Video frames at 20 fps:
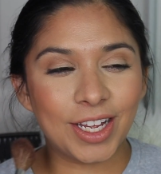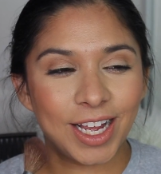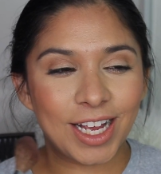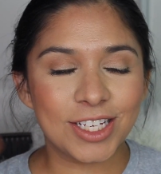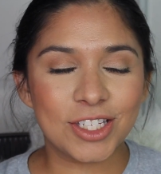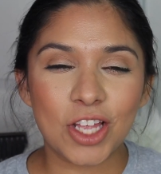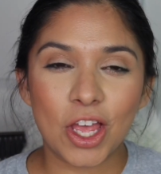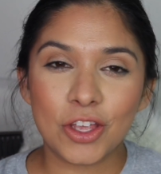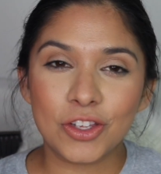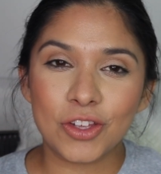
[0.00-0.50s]

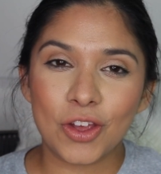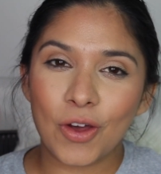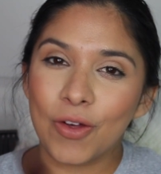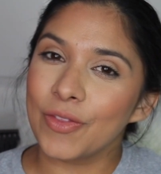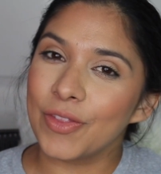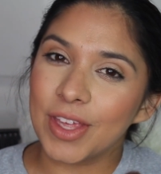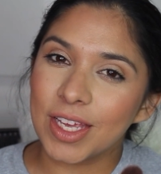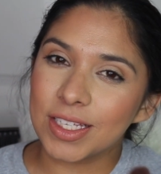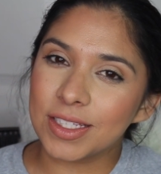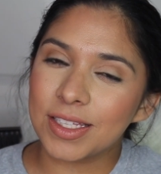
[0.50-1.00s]
guys, so
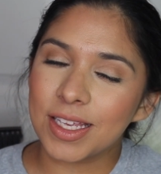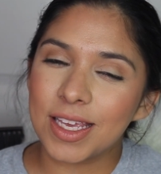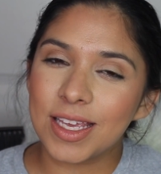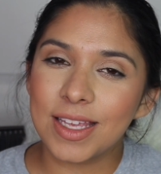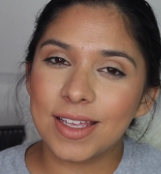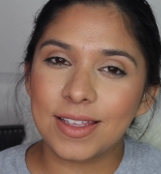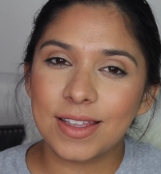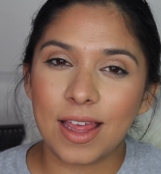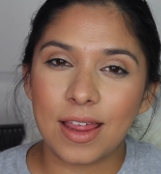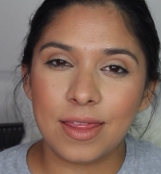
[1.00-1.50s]
this
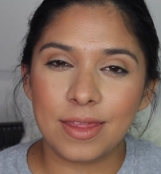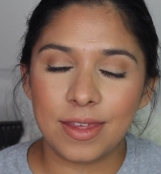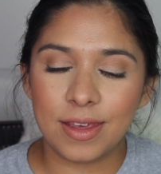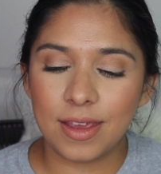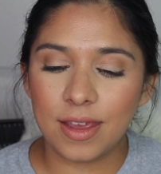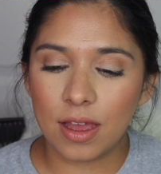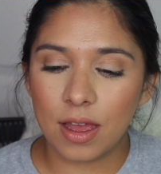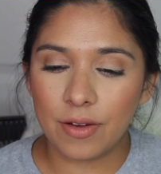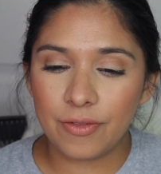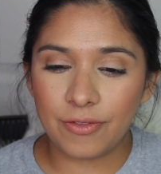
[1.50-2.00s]
is
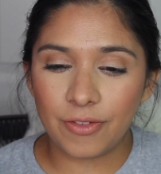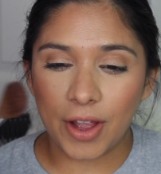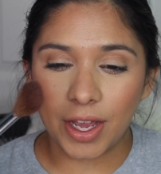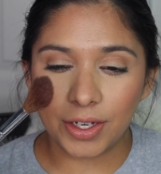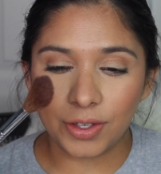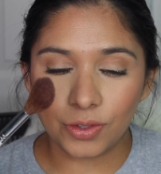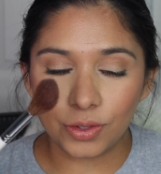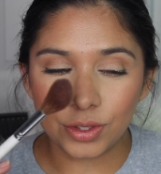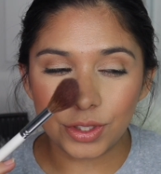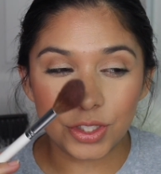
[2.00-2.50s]
the
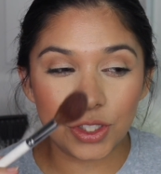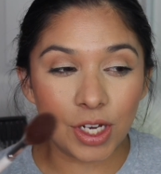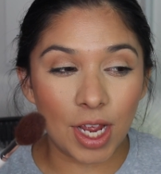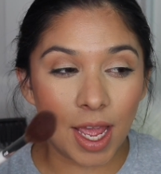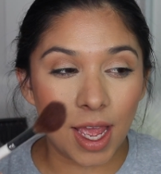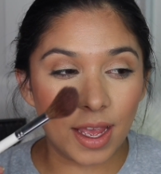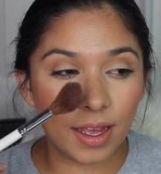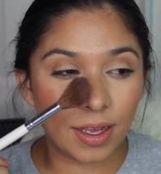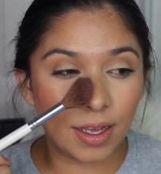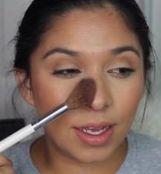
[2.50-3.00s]
final
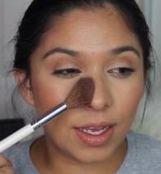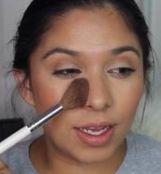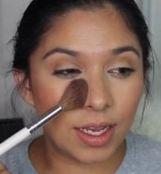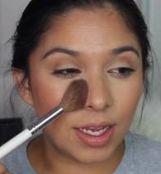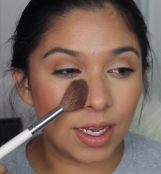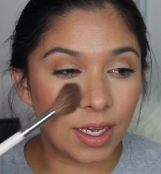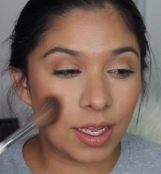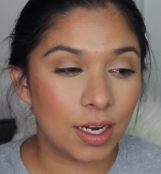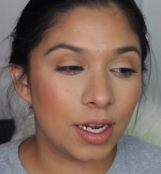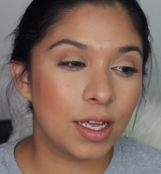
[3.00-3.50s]

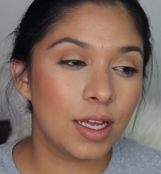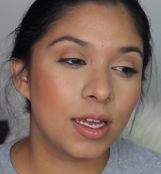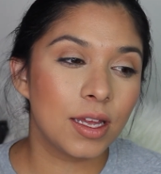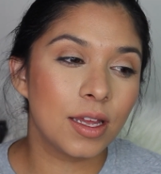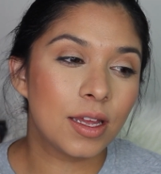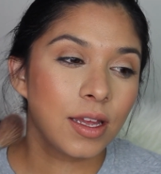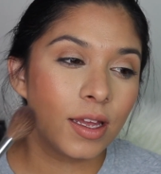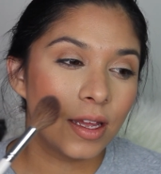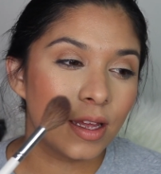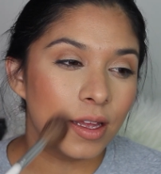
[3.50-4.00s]
check-in.
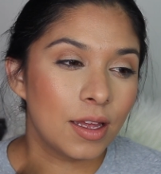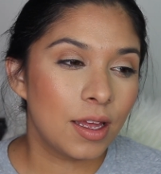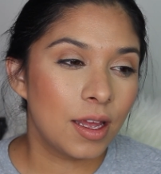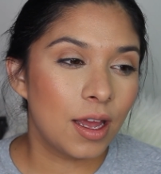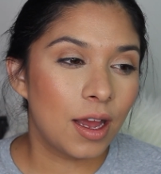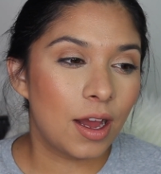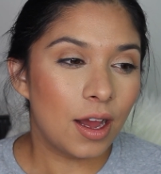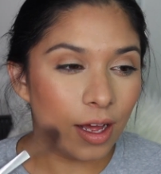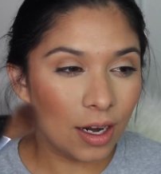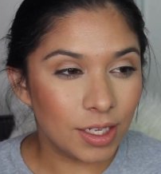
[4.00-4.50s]

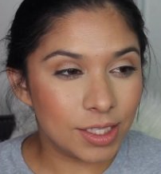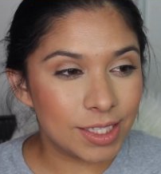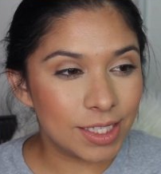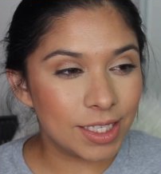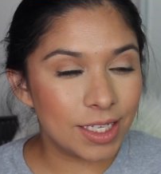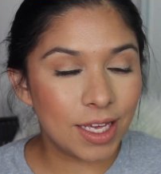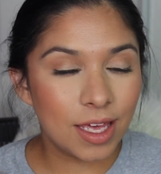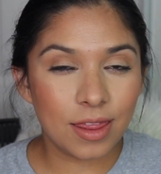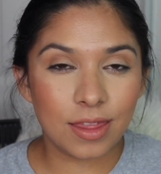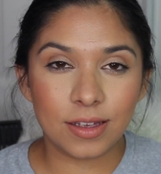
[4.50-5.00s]

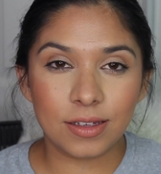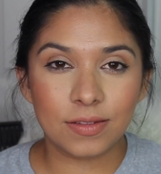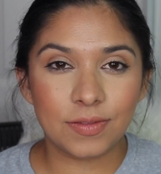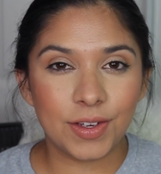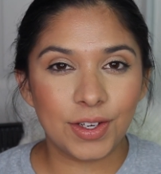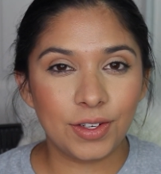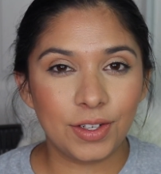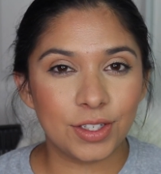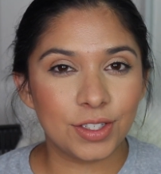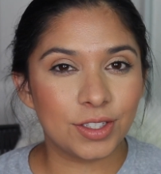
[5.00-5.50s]
Honestly, this
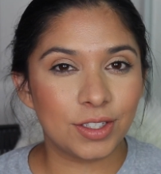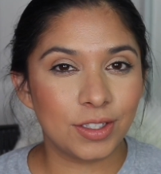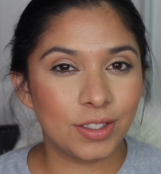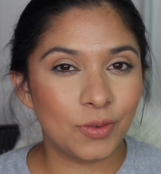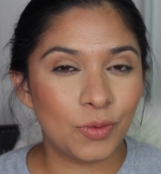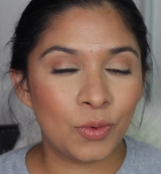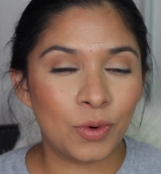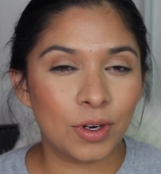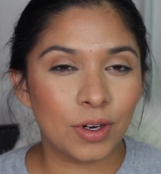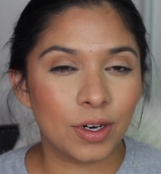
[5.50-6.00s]

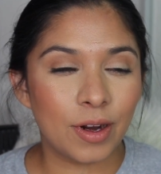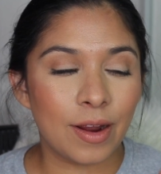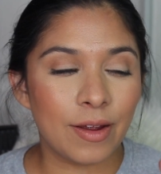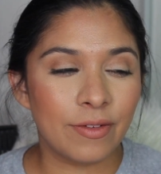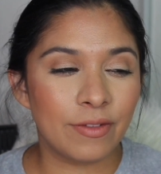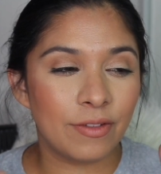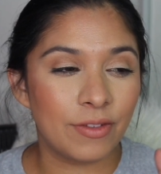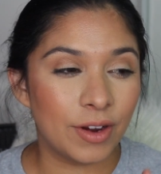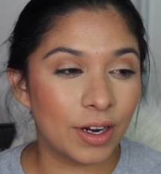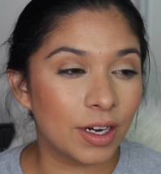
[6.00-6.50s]
foundation wore
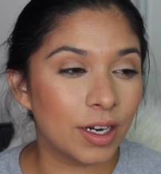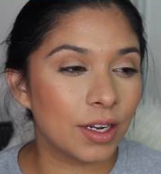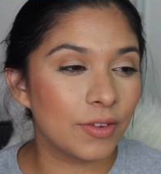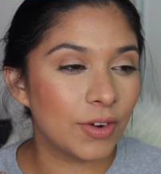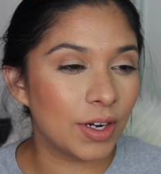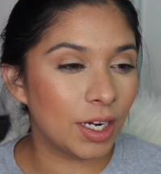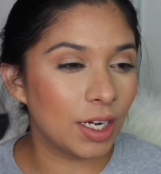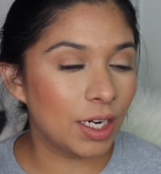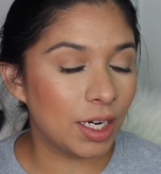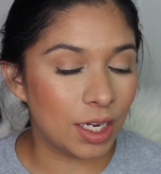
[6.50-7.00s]
very,
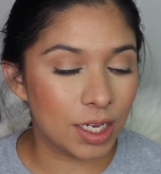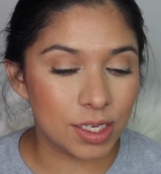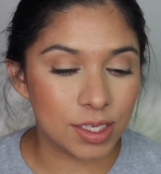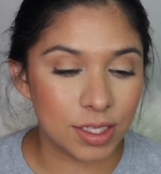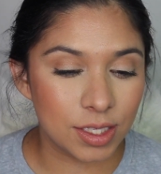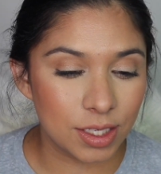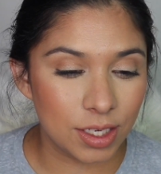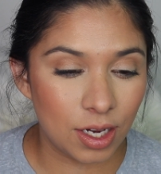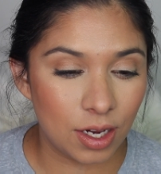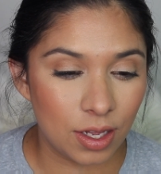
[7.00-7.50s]
very
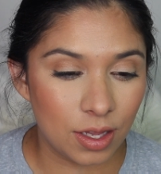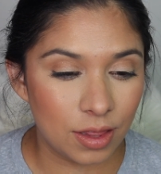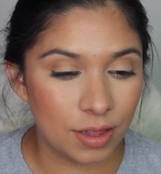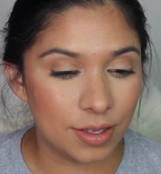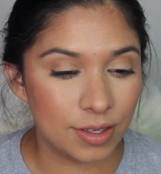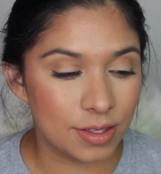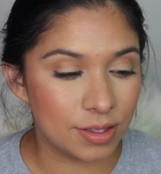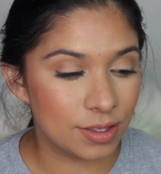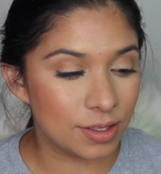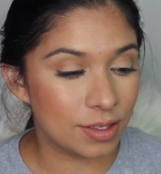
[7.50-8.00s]
nicely on
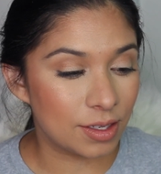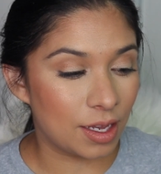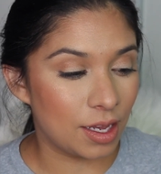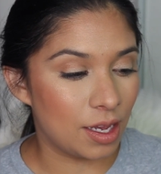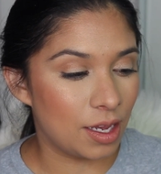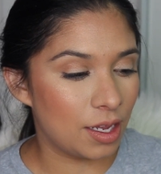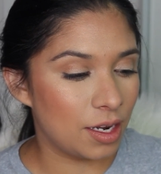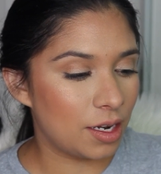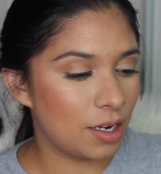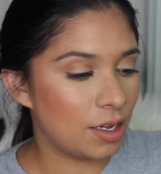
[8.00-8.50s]
the
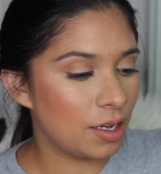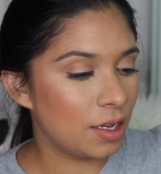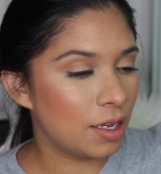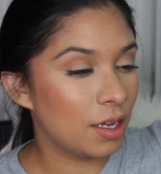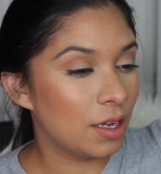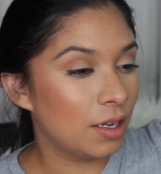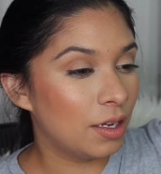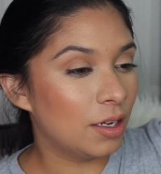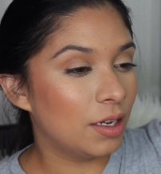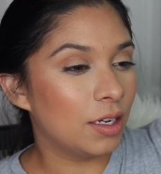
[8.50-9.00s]
skin.
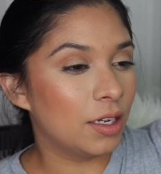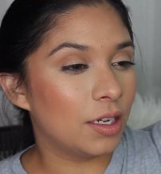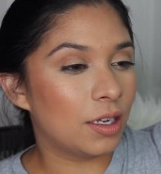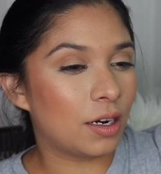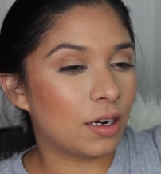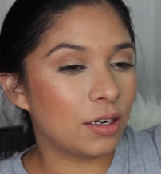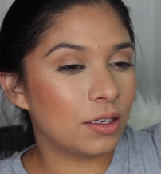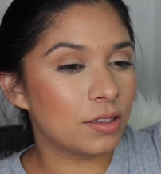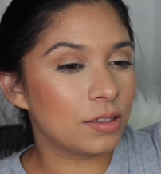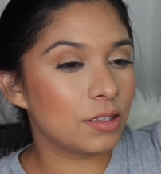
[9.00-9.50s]
It
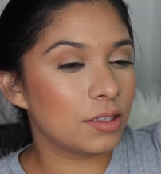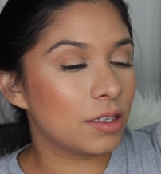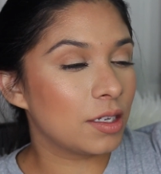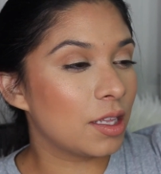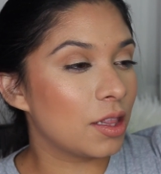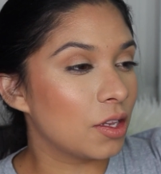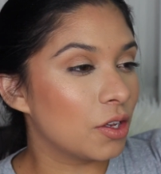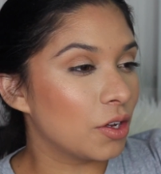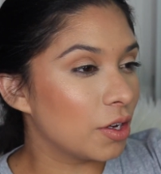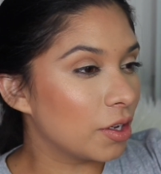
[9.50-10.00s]
honestly
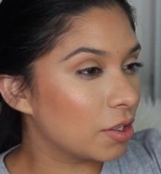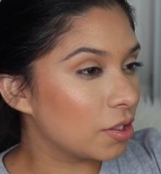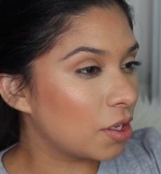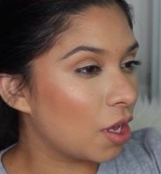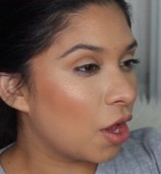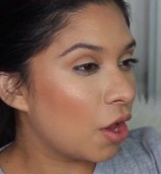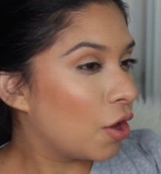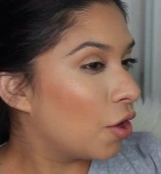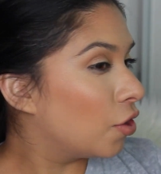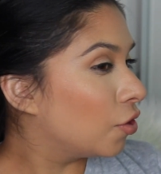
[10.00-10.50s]
looks
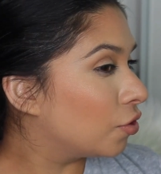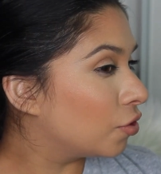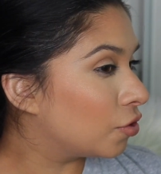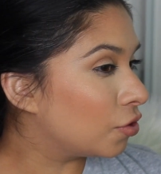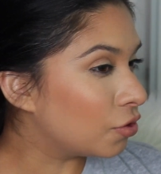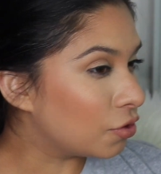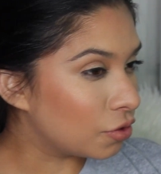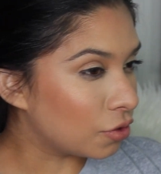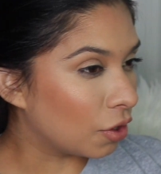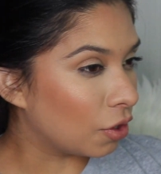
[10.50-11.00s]

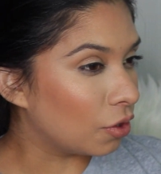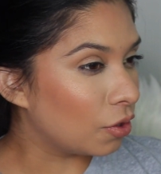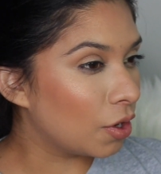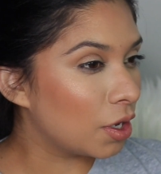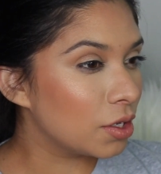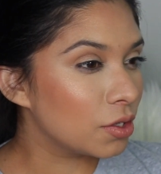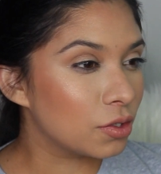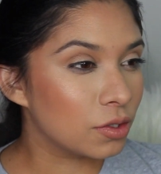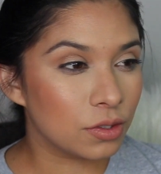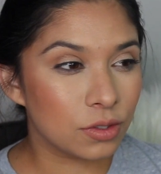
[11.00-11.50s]

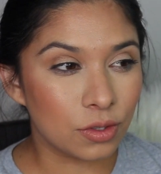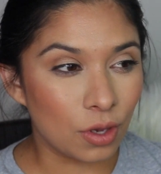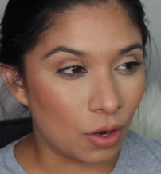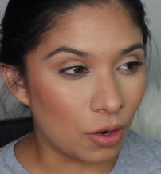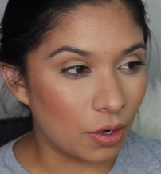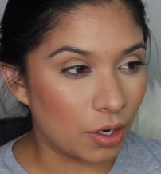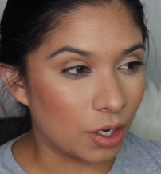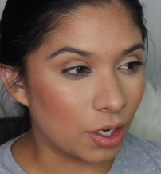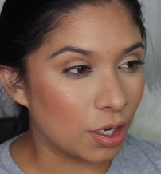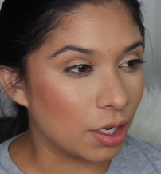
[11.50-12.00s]

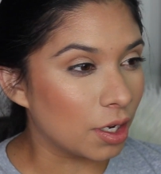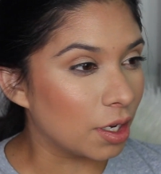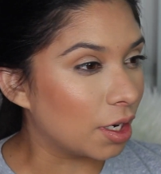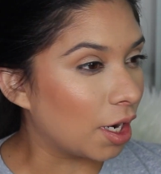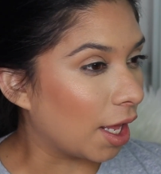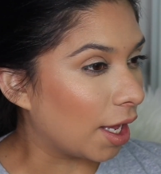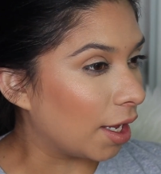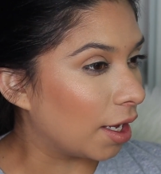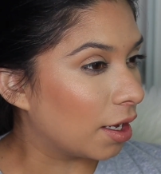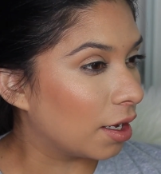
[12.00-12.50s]
so good.
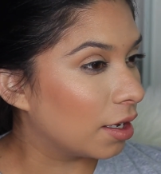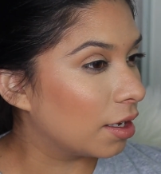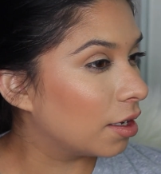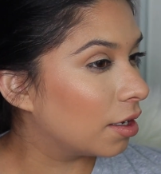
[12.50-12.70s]
Like,